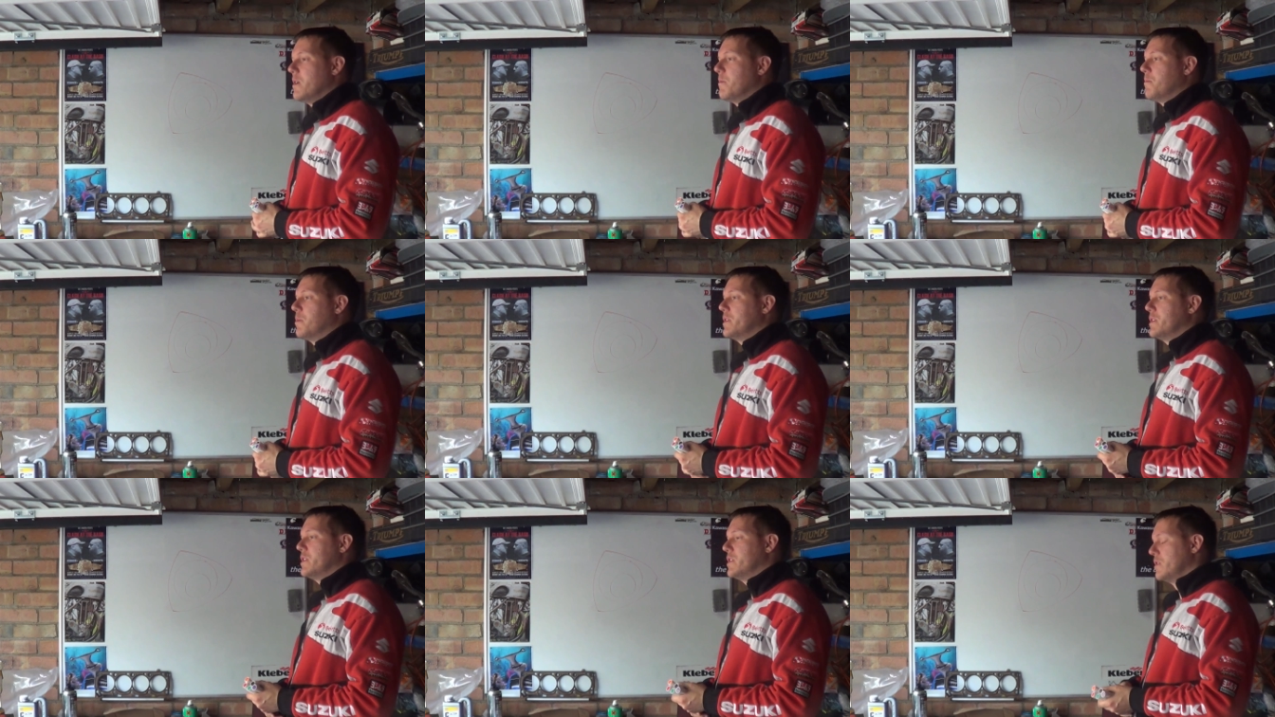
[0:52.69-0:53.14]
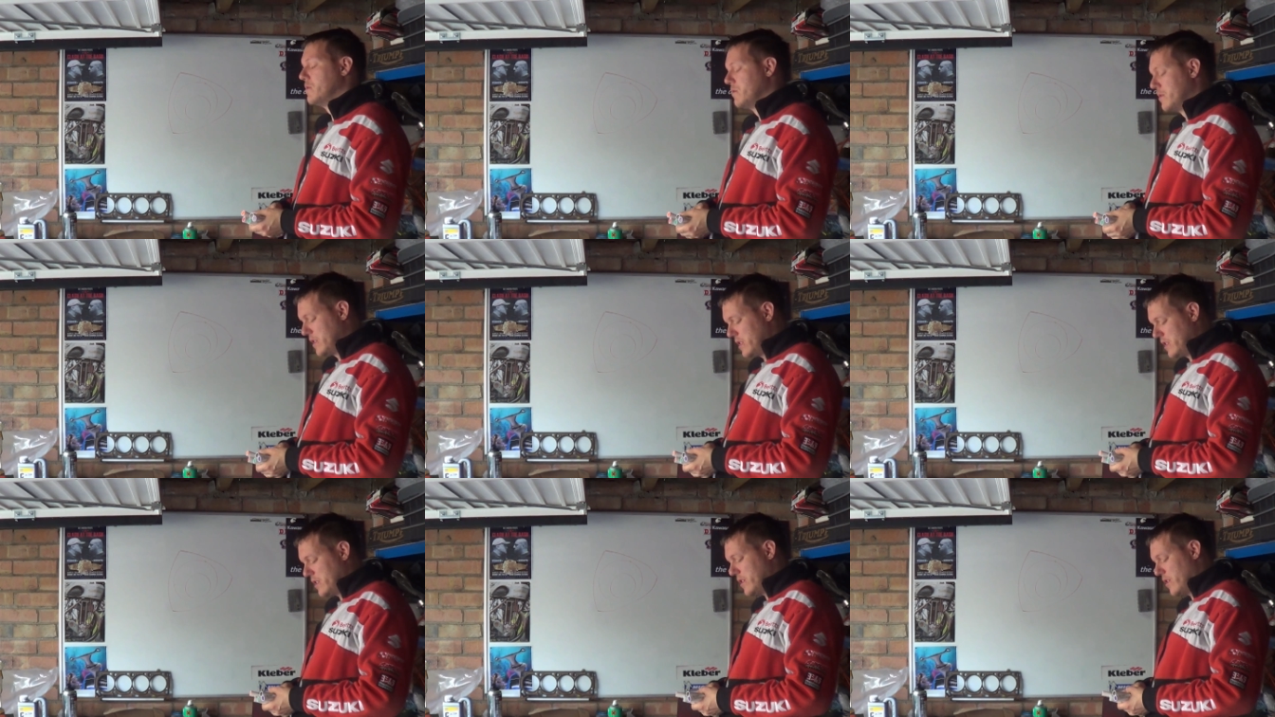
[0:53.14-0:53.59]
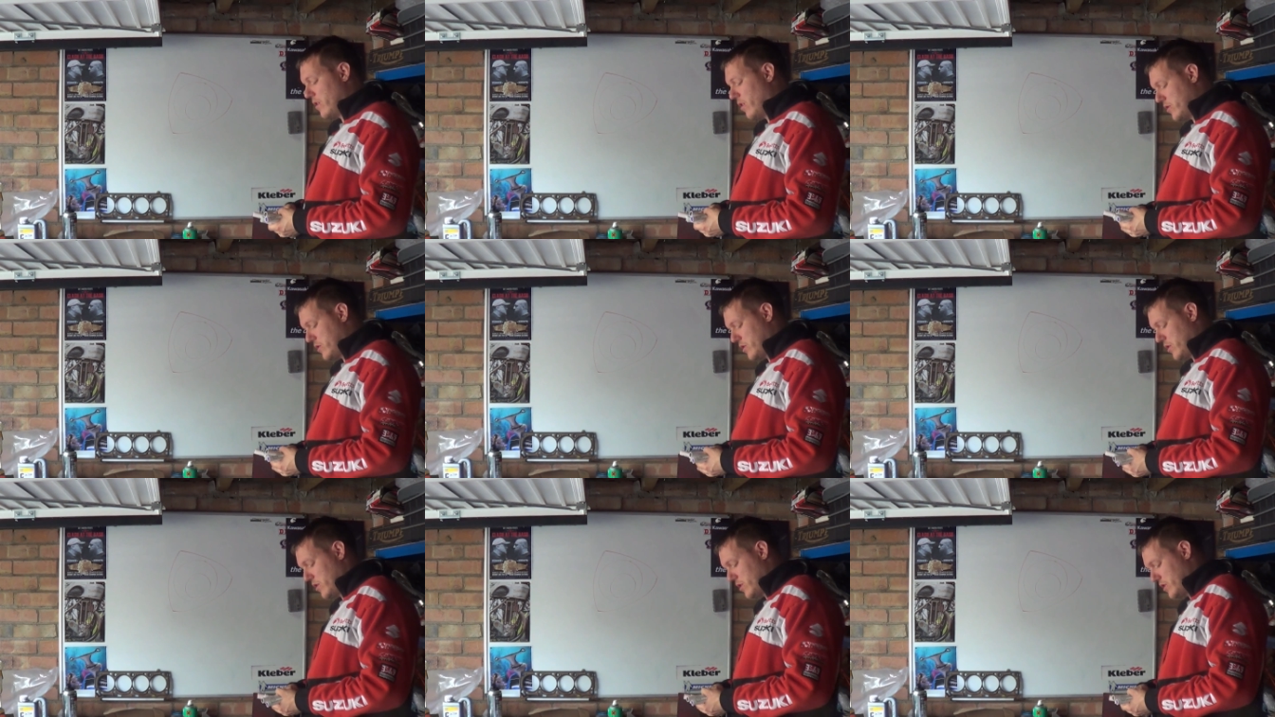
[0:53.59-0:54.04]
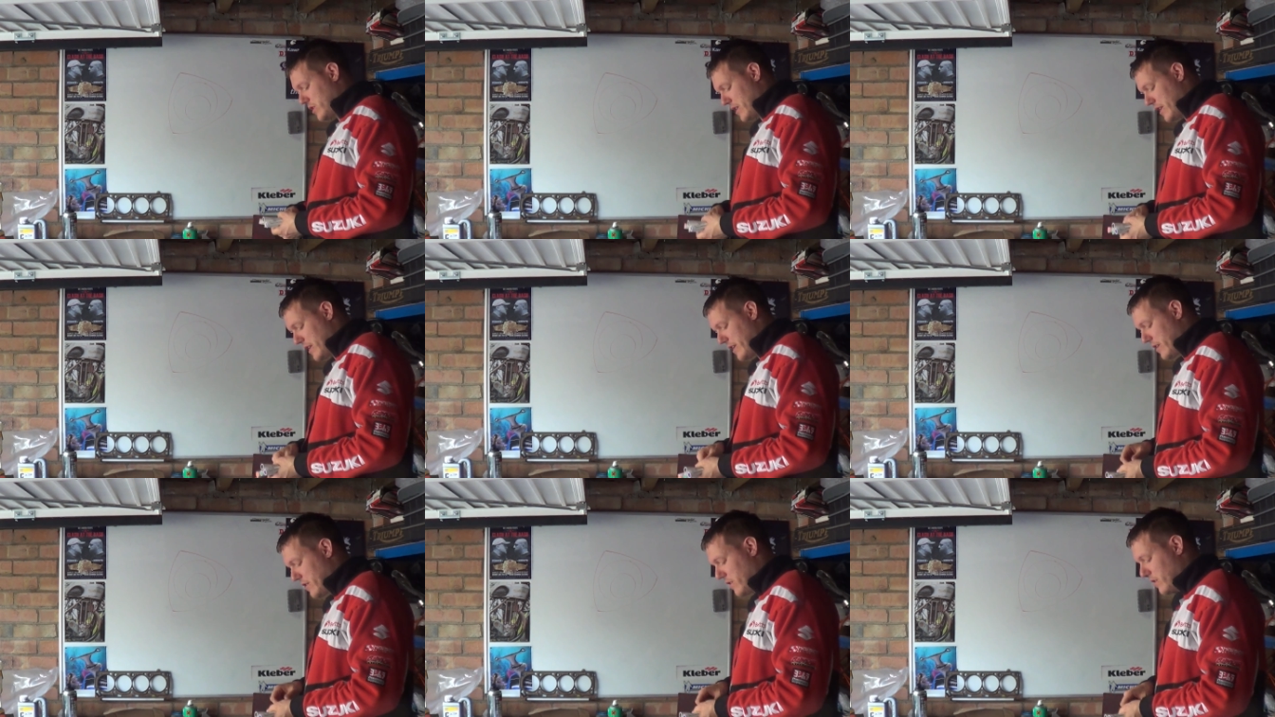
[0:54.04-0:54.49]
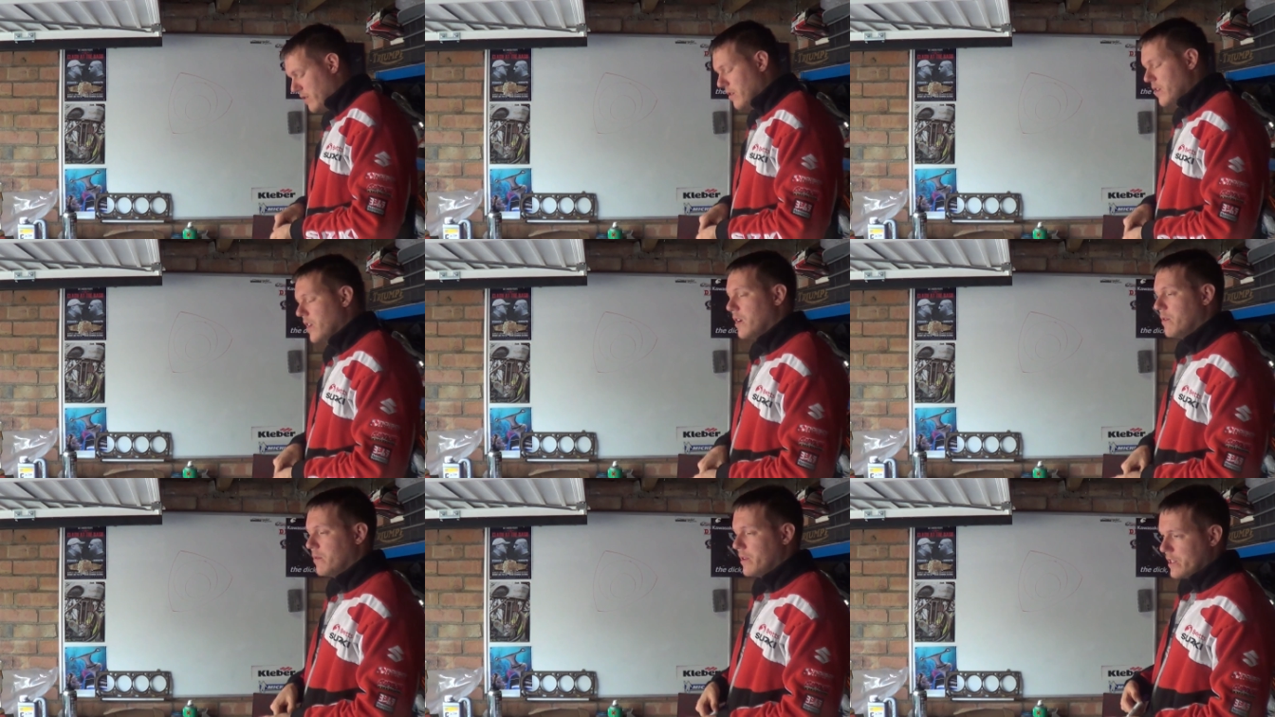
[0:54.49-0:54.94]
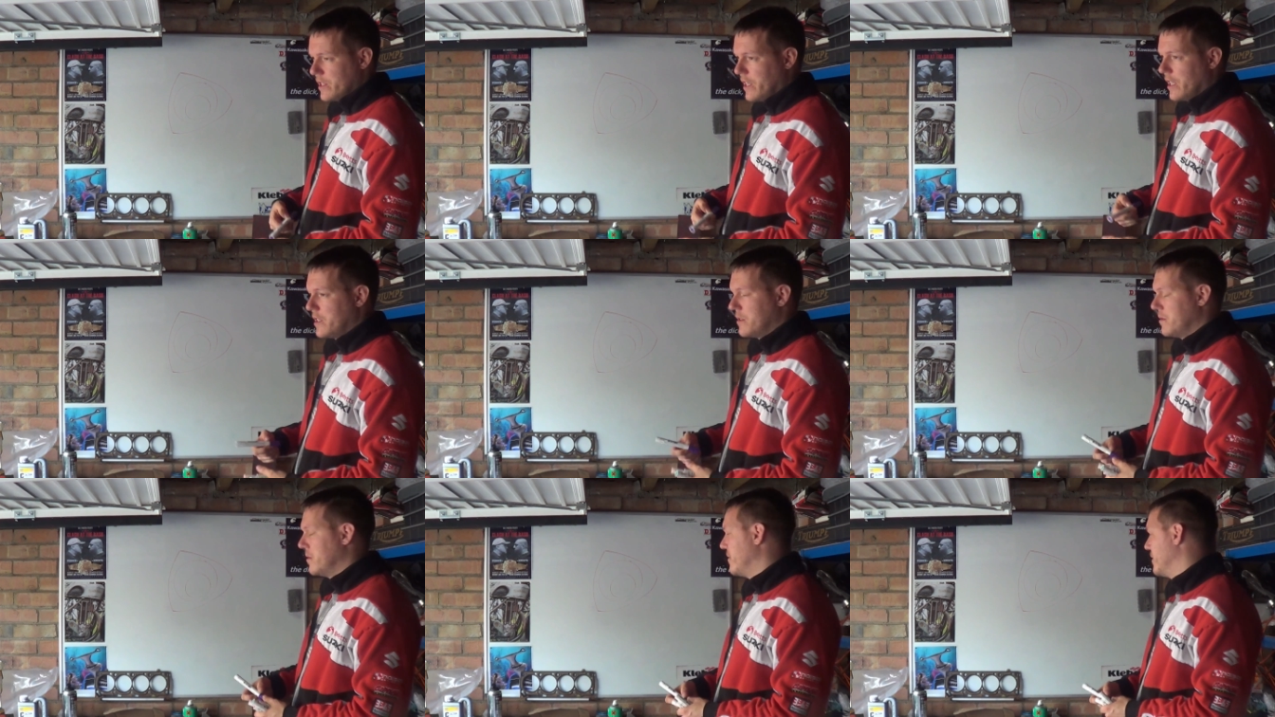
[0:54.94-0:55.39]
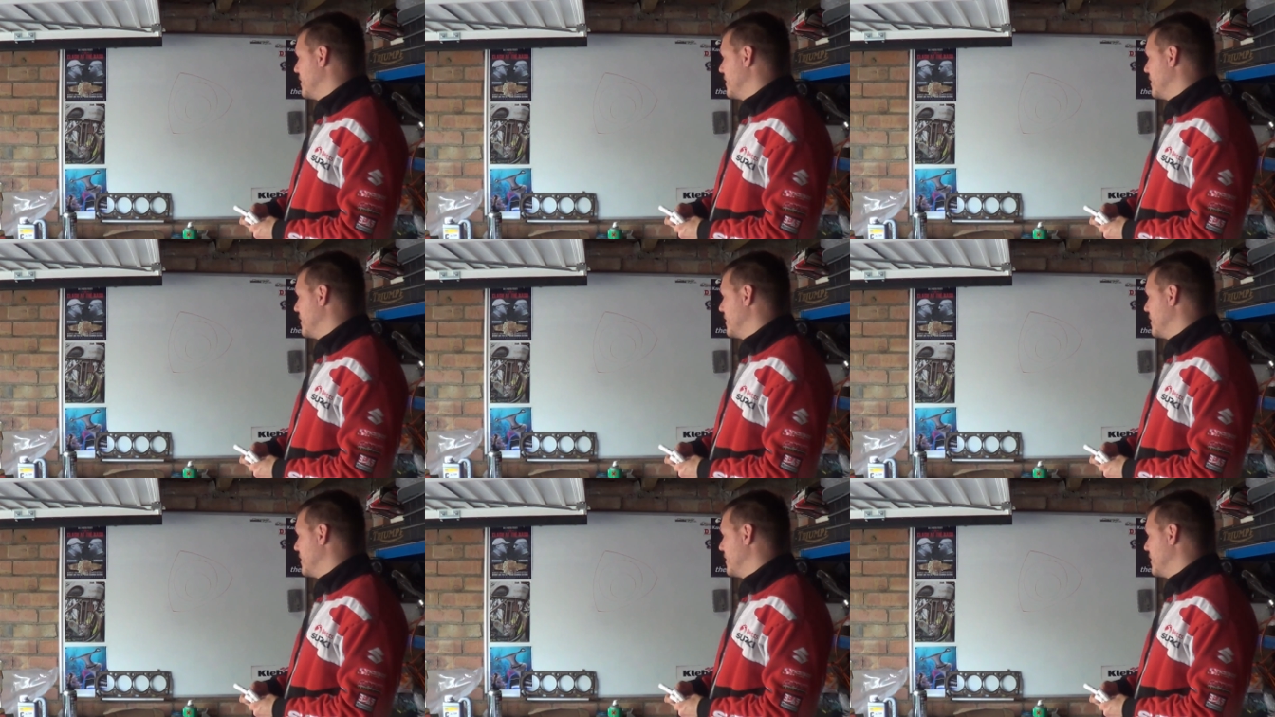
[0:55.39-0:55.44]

but it uses the Otto cycle, which I'll do a